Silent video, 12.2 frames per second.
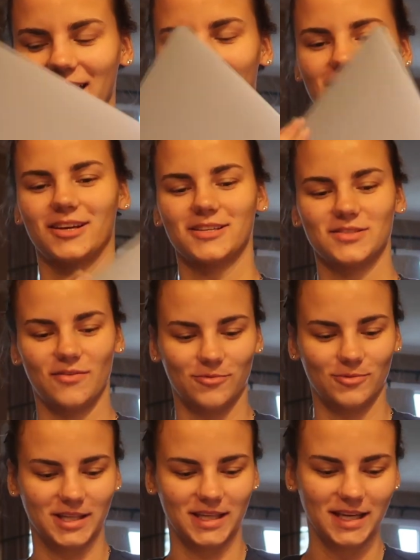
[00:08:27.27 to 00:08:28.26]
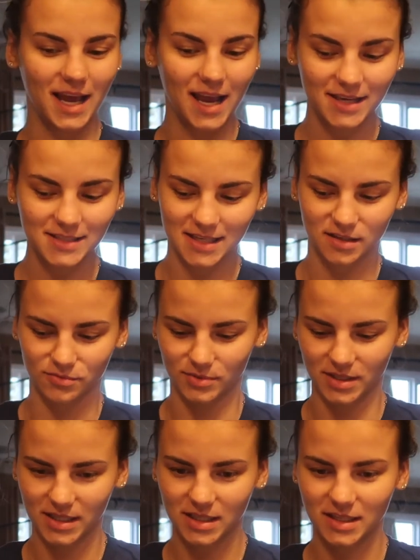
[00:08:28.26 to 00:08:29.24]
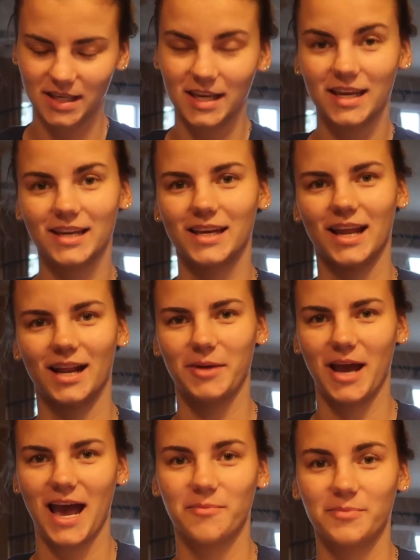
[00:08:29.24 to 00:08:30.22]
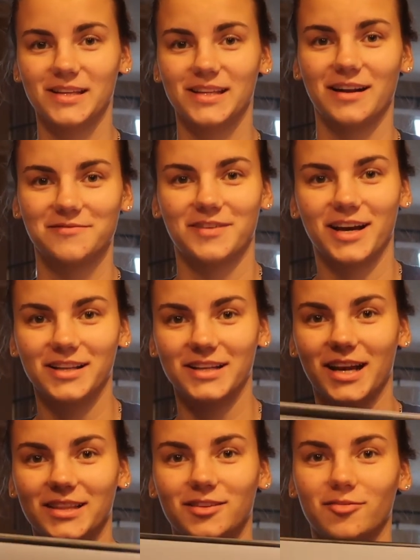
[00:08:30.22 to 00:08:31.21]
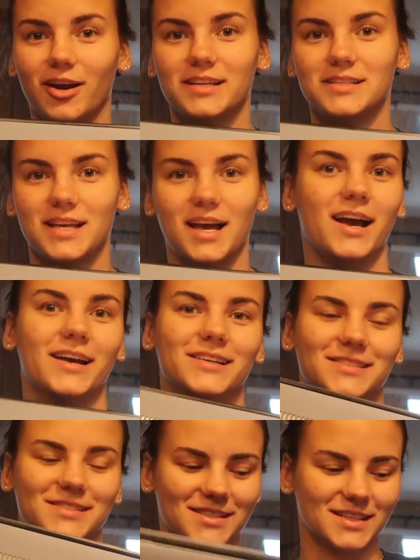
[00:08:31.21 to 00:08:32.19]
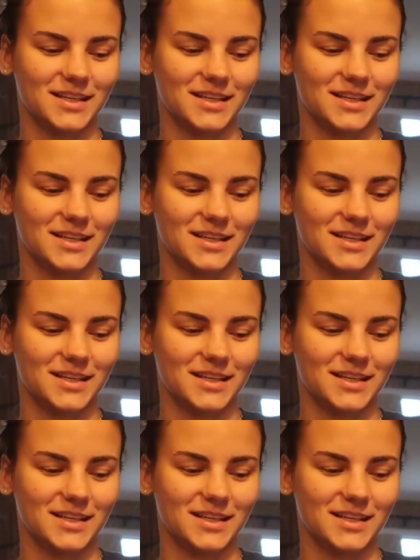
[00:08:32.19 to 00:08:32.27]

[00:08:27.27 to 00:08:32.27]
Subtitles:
It looks really nice and really clean, and I'm happy that I finally got the right size.